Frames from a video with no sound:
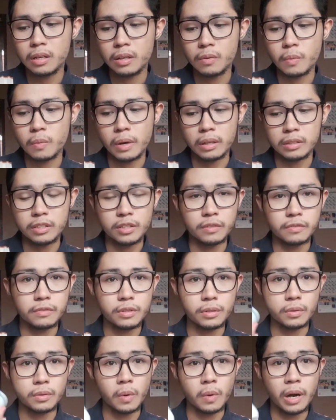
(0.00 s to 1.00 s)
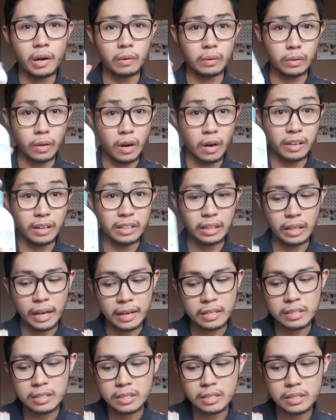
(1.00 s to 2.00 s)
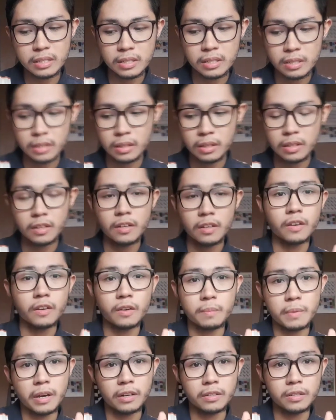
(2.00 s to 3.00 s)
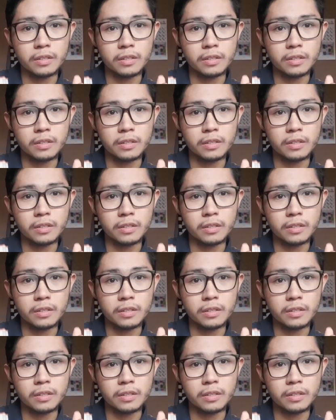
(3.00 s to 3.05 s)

relative to how long it lasts compared